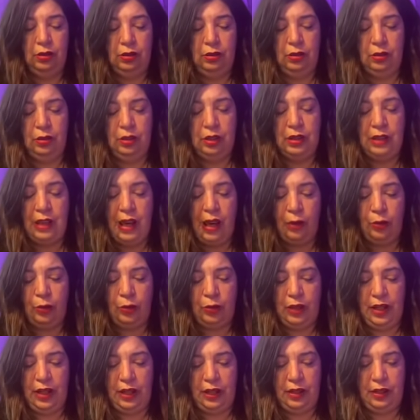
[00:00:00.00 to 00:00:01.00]
the tarot
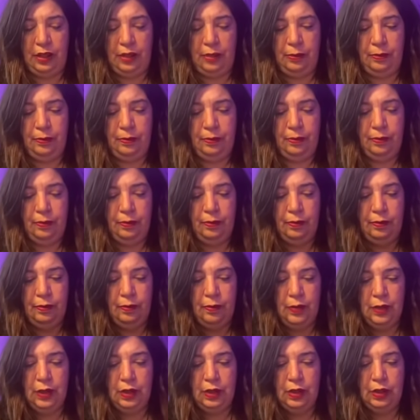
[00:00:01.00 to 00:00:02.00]
deck.
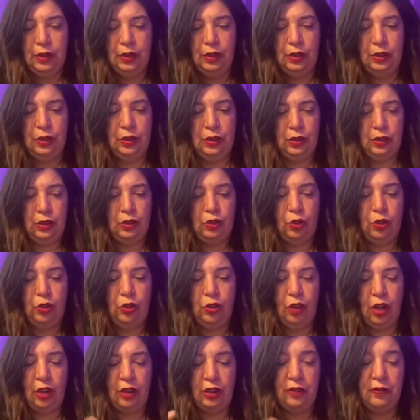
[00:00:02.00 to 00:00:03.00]
So
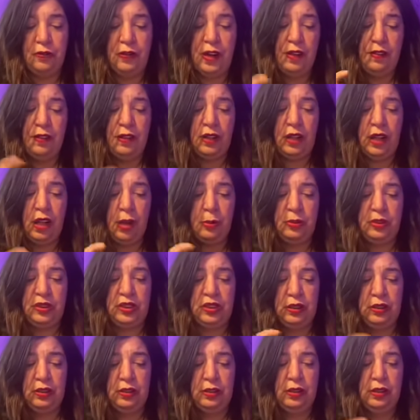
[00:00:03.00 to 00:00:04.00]
you've got the Five of
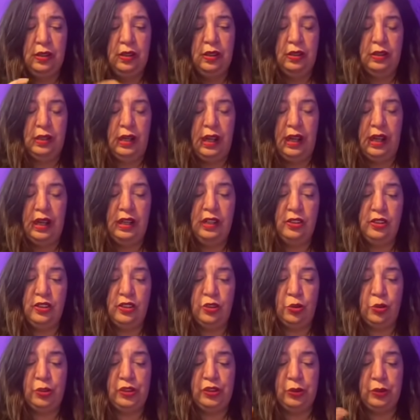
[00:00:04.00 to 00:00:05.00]
Cups, the Eight of
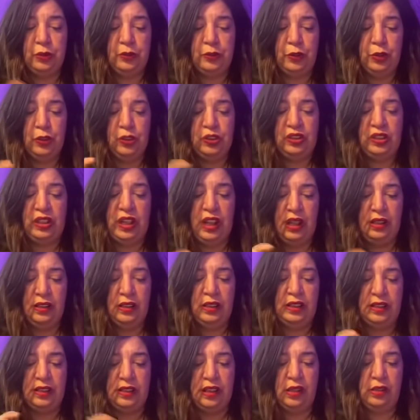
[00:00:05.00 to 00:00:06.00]
Swords reversed, and
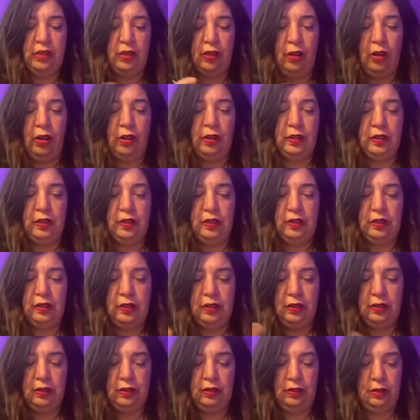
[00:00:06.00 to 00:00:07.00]
the Sun card.
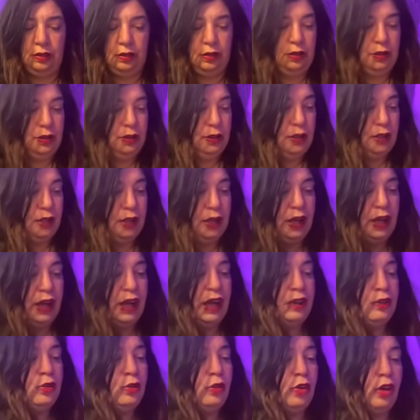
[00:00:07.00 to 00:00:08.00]

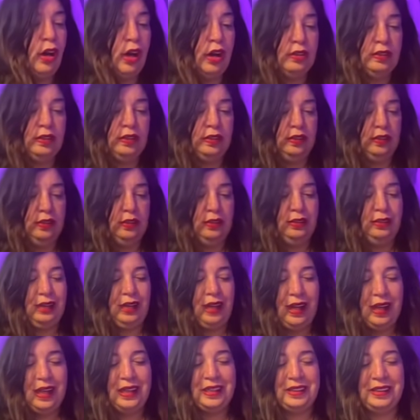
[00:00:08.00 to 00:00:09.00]
And you got
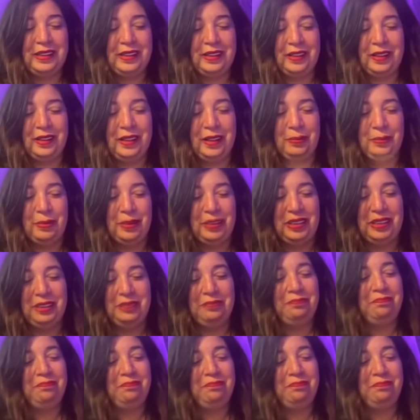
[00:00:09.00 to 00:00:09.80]
the Ace of Cups.